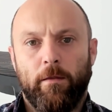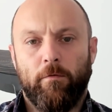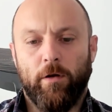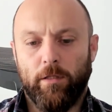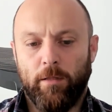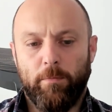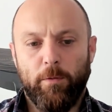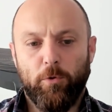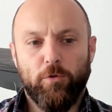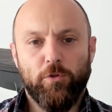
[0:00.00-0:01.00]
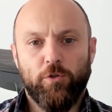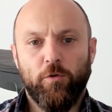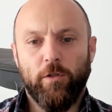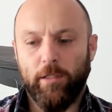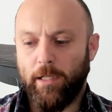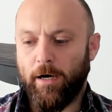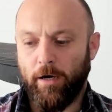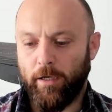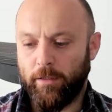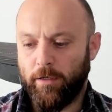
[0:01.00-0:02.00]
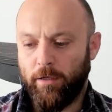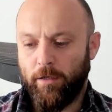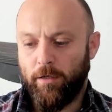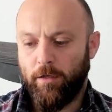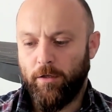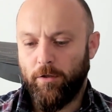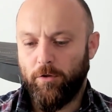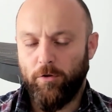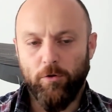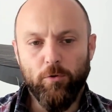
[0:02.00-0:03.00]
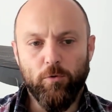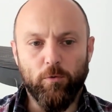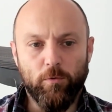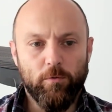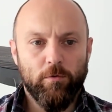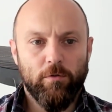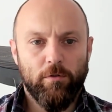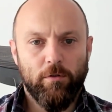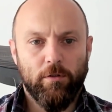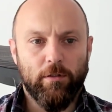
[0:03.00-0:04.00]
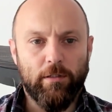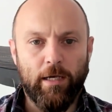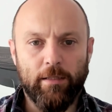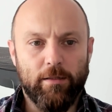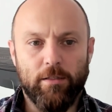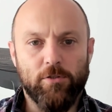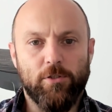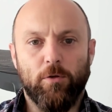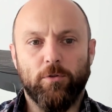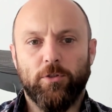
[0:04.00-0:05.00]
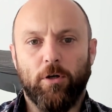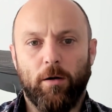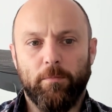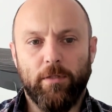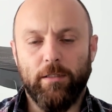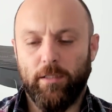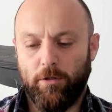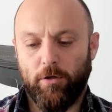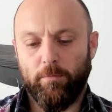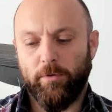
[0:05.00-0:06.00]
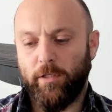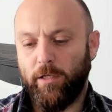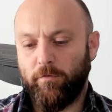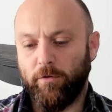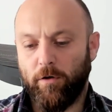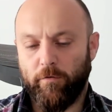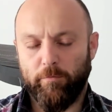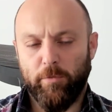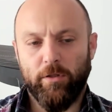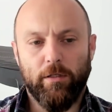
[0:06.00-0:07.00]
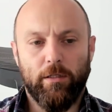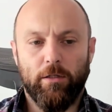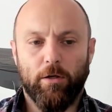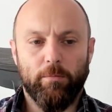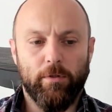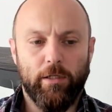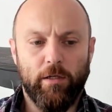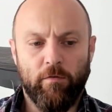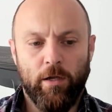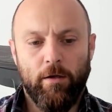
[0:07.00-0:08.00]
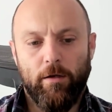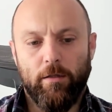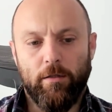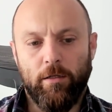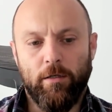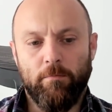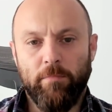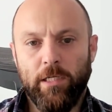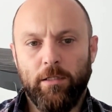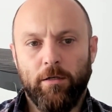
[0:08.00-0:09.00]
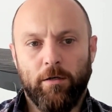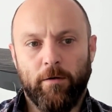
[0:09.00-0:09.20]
right? And people who stood in line knew that there's no stop. They did not believe the government, they did not believe the media